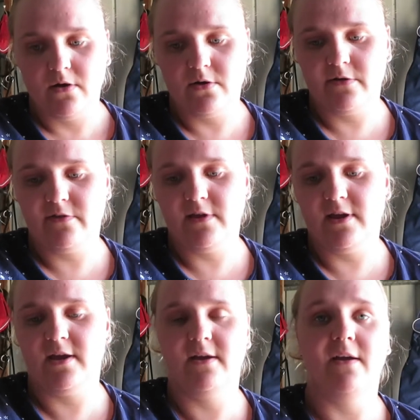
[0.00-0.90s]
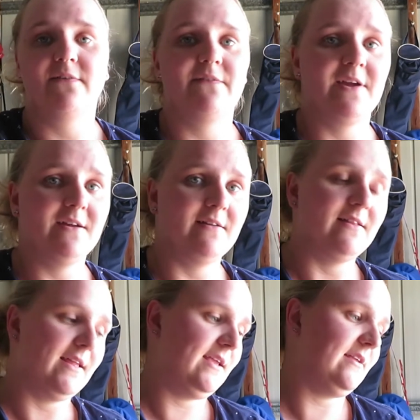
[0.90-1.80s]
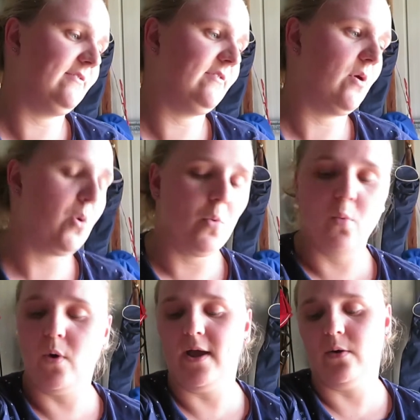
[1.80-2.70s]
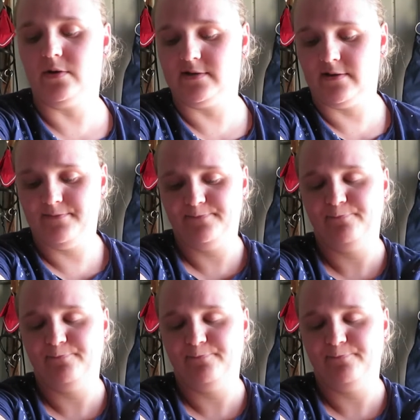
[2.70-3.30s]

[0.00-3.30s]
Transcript: Honestly, I feel like it's way hotter.